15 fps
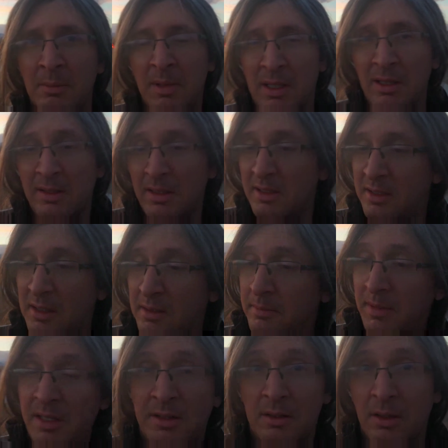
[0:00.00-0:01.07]
because it's
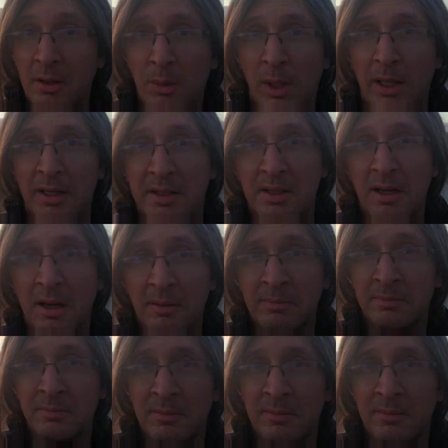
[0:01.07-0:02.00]
a good quality cigar,